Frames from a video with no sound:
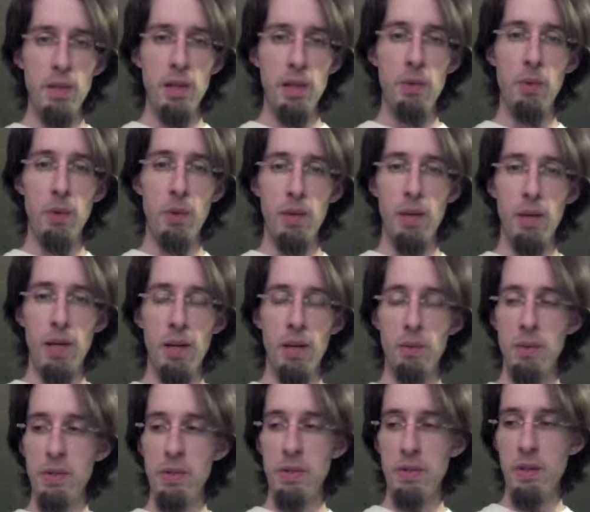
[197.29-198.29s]
They were all
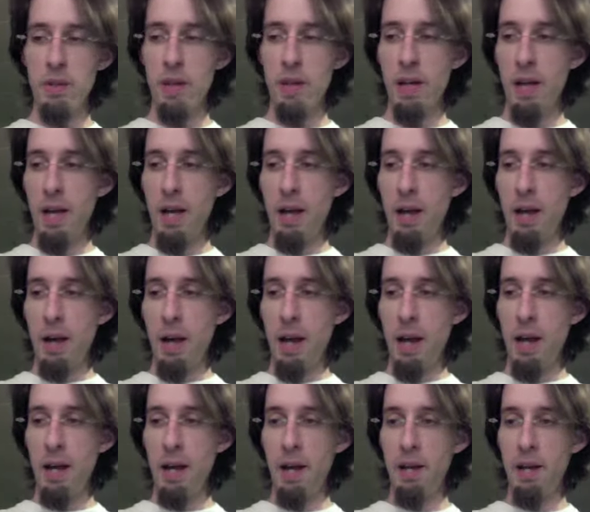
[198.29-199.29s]
languages,
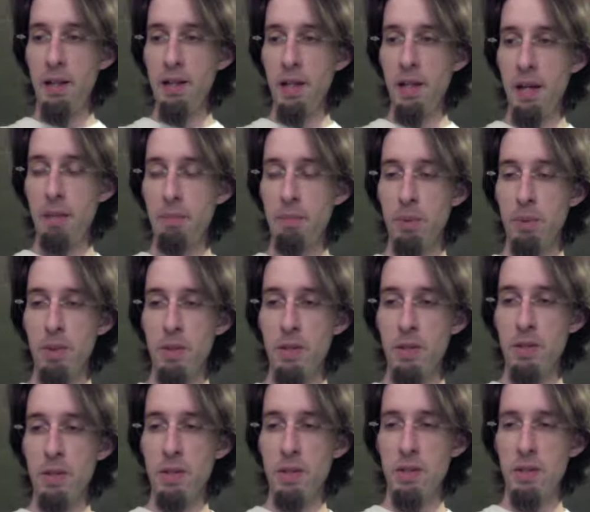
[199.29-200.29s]
and I didn't like Berlitz
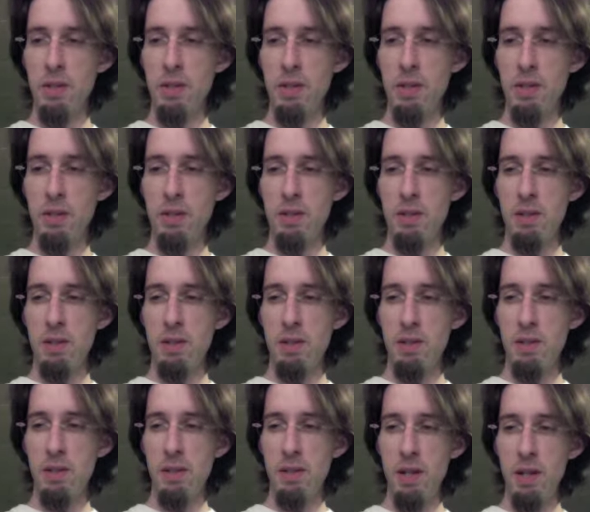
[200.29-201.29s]
because the
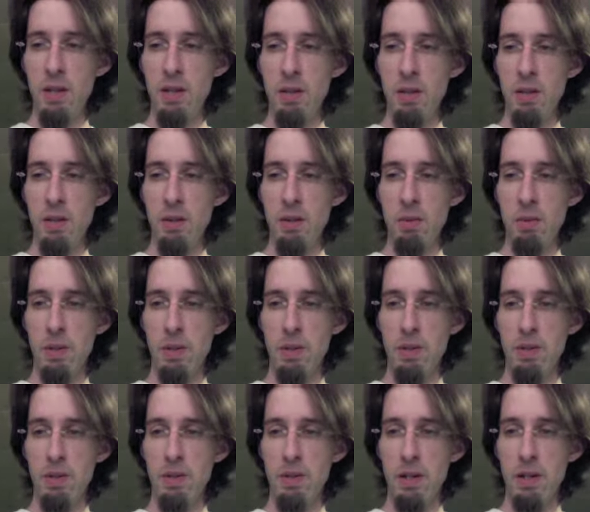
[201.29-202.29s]
teacher
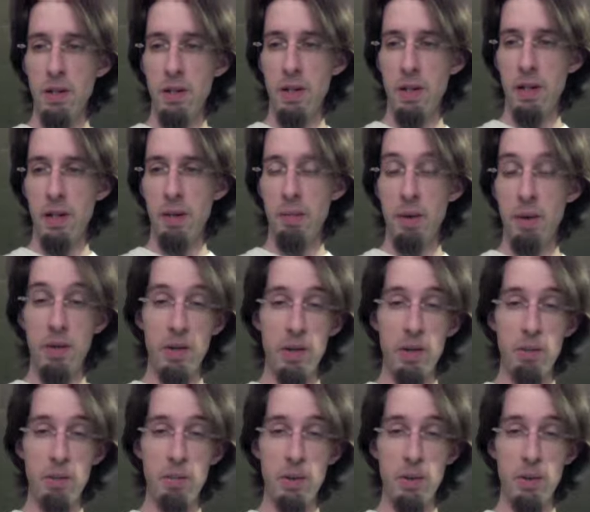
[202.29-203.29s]
was an
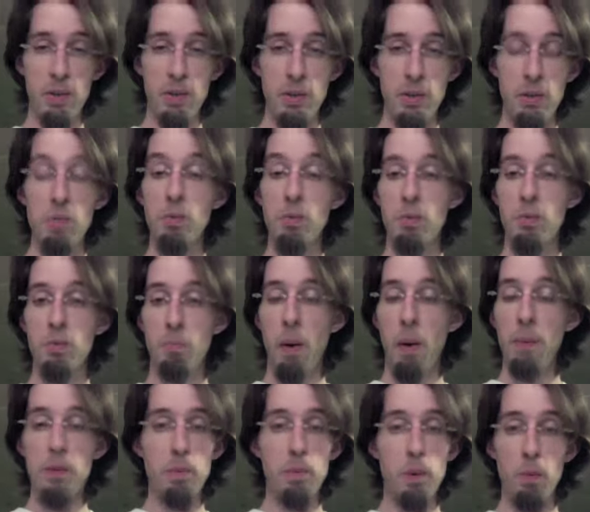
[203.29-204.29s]
American person who
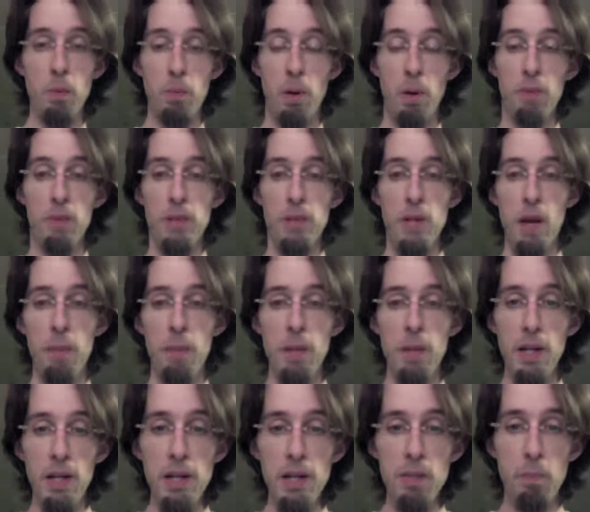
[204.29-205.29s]
probably spoke perfect
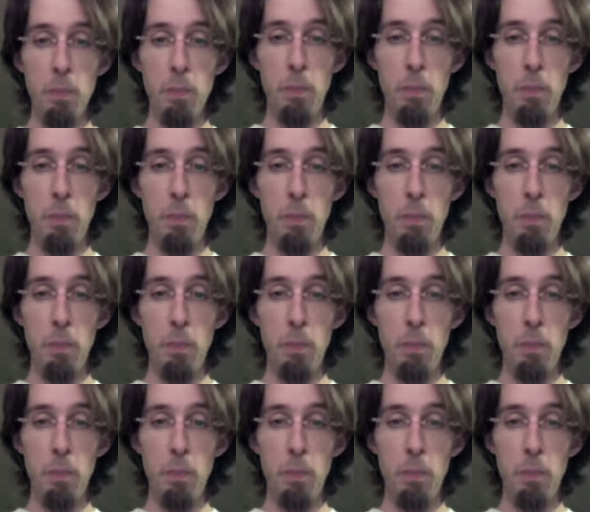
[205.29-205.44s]
Japanese,